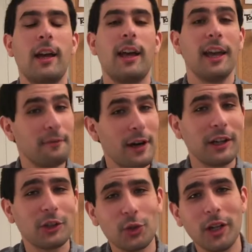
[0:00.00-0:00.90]
Ivanka
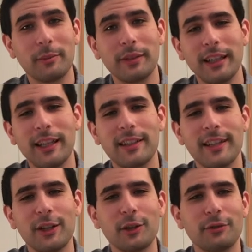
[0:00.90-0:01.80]
Trump is
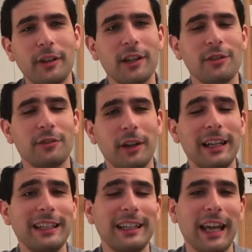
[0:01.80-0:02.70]
under fire for
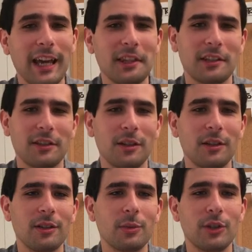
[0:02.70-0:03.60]
violating ethics
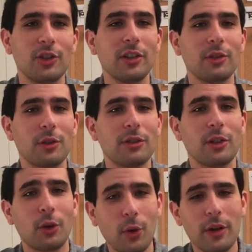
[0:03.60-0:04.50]
codes when she endorsed the
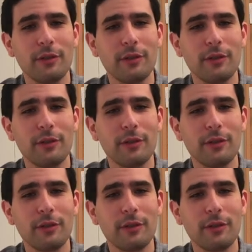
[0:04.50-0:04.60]
Goya